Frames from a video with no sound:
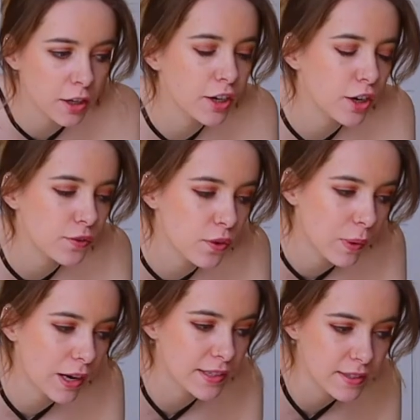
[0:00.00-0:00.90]
gonna go for
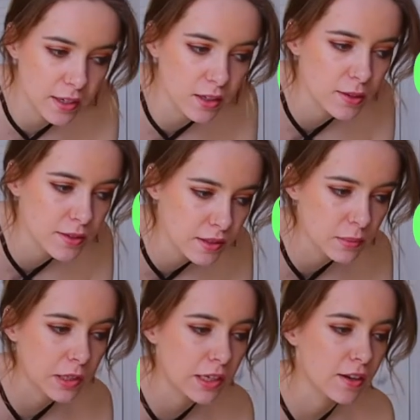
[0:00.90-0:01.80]
when I sit close to
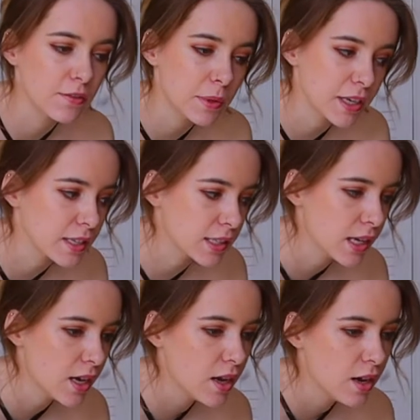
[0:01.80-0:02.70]
someone I love, because
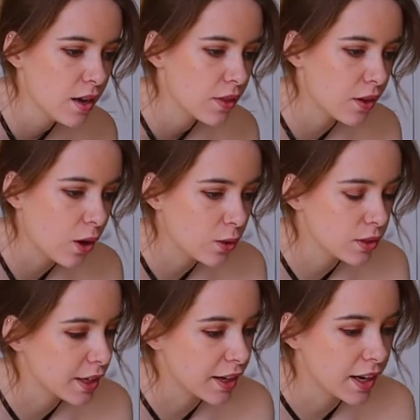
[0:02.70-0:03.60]
the whole
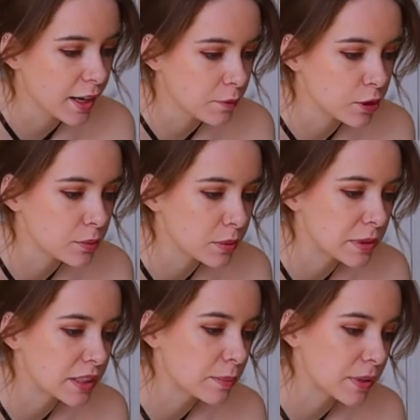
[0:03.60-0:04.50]
like I am
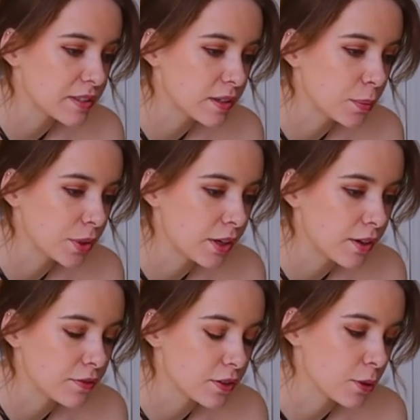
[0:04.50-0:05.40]
complimented by someone I
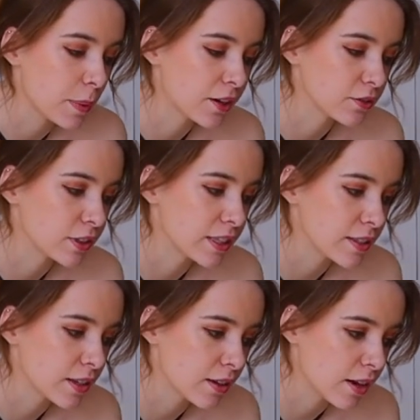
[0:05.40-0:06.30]
love for no apparent
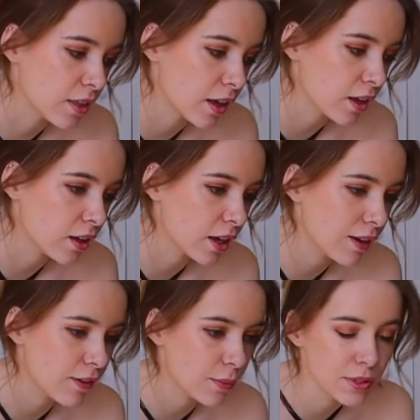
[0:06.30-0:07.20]
reason, I think
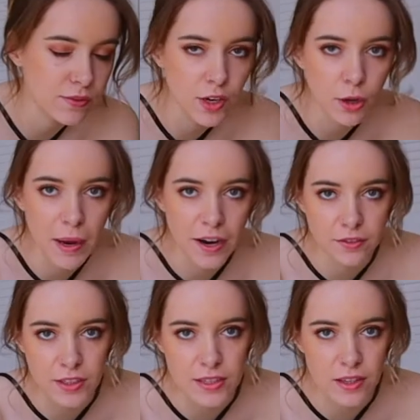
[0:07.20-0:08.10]
if it was for no
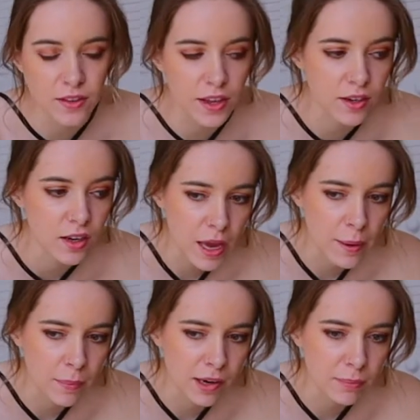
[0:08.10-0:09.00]
apparent reason, then
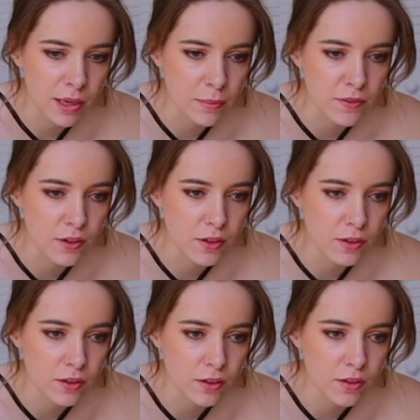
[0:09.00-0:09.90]
it might make me
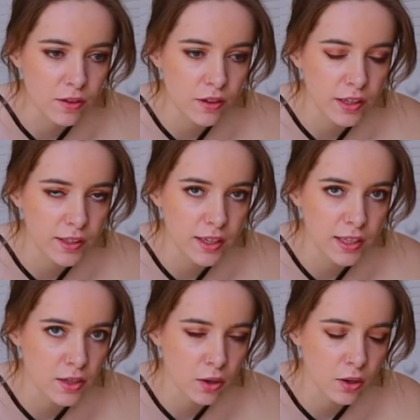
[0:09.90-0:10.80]
feel like
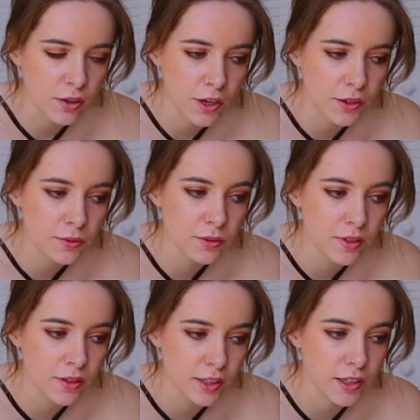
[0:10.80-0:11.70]
it's hollow,
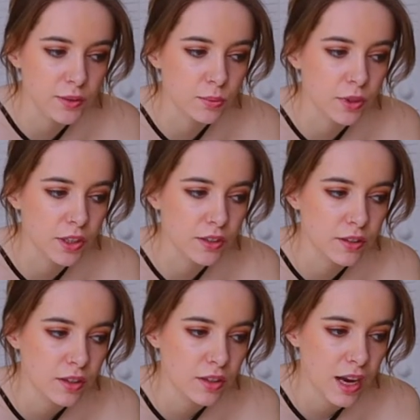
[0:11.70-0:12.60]
like I'd want to
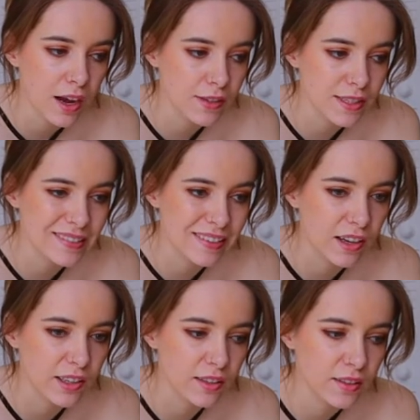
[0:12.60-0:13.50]
have a
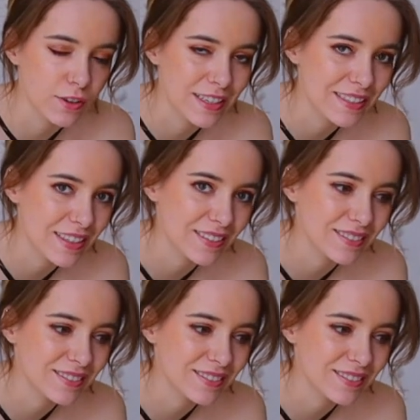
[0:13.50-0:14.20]
slight reason.